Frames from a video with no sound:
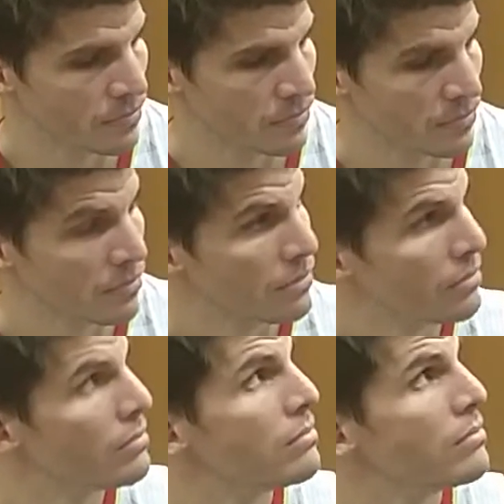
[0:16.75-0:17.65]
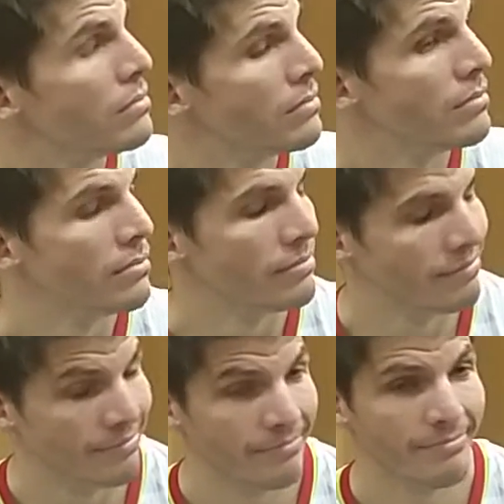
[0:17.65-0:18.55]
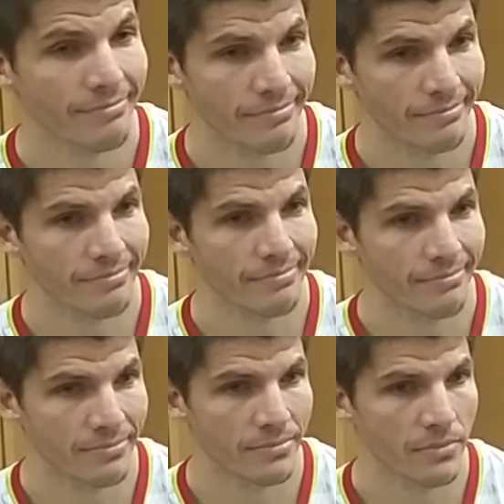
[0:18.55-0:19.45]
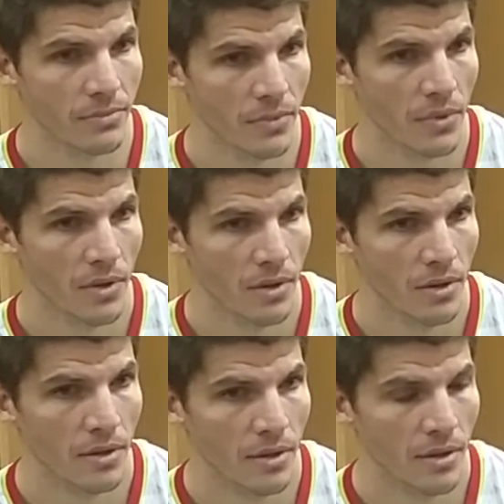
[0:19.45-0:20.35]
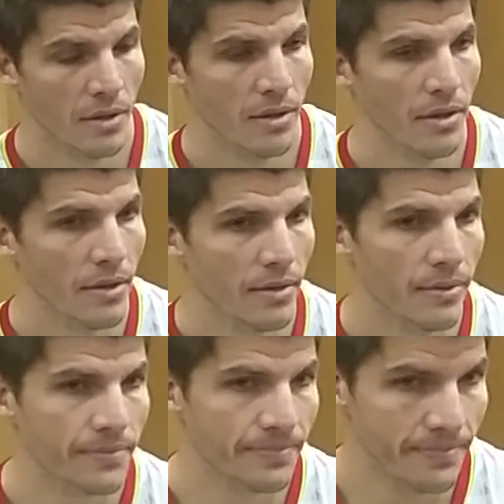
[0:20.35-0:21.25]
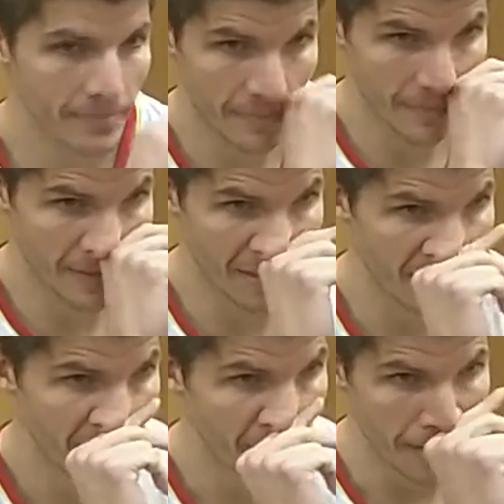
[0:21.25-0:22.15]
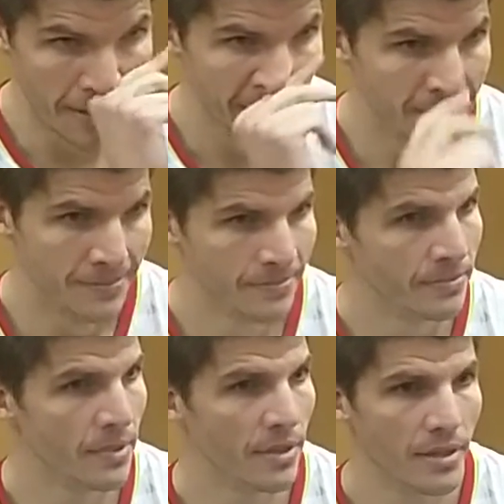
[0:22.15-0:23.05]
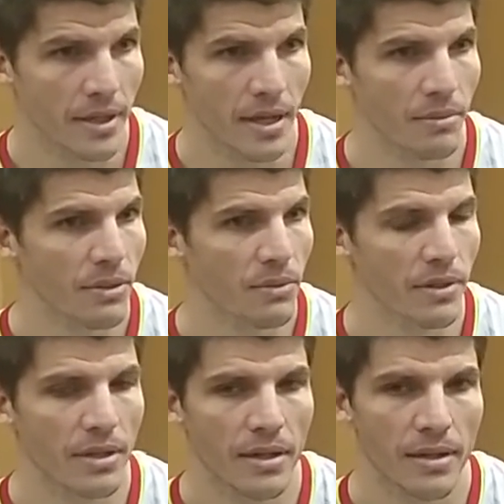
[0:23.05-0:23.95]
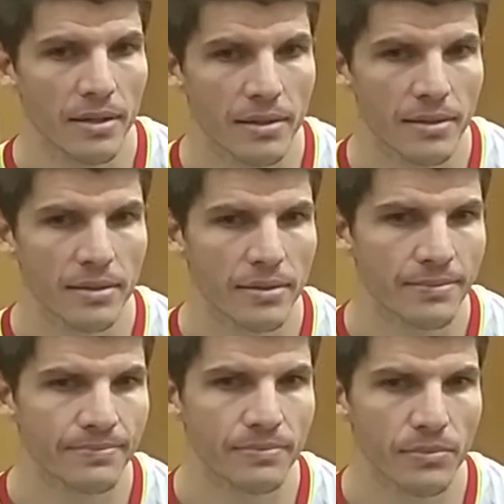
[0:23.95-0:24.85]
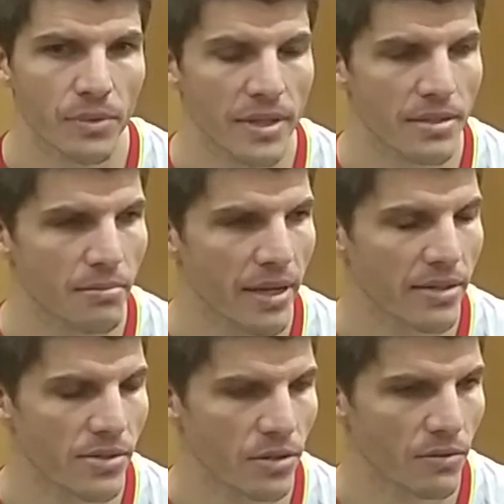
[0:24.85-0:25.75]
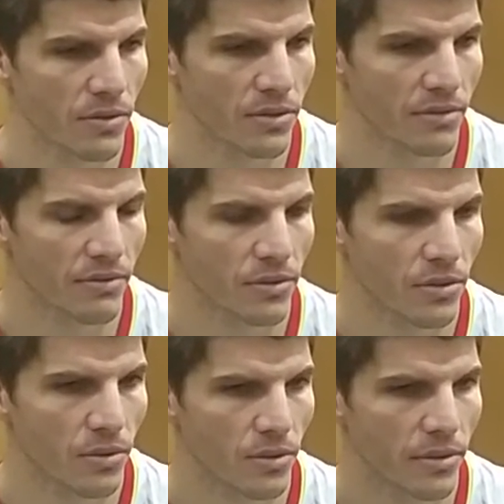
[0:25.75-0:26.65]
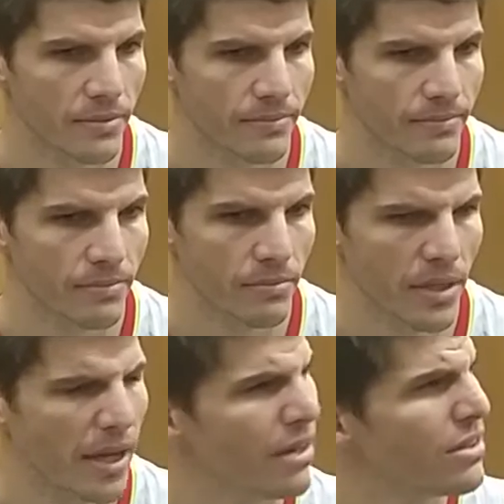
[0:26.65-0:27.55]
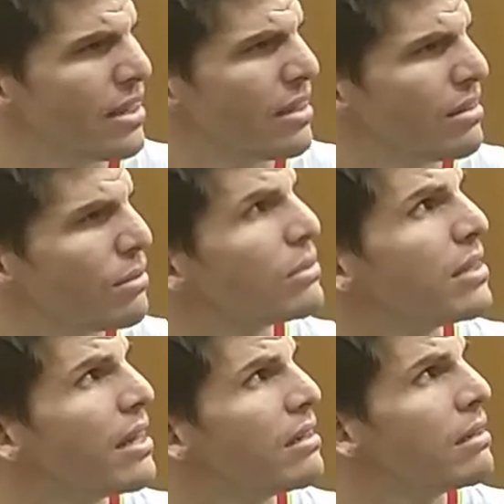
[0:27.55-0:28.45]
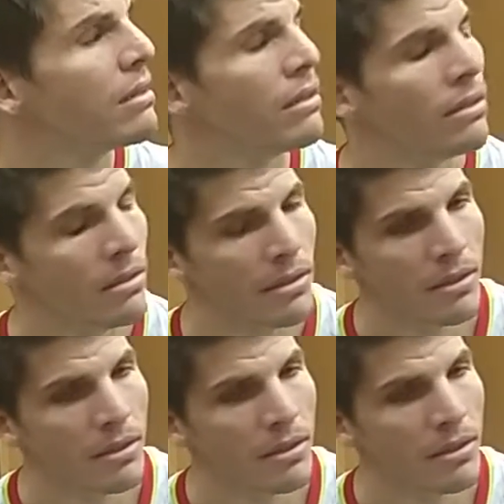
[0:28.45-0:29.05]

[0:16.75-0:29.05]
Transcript: turnovers in the first quarter, and then I think we ended with only 16. just was that kind of what was keeping them in the game early? Yeah, I mean we uh, we had some bad turnovers in the first quarter, nine or ten, nine. Nine.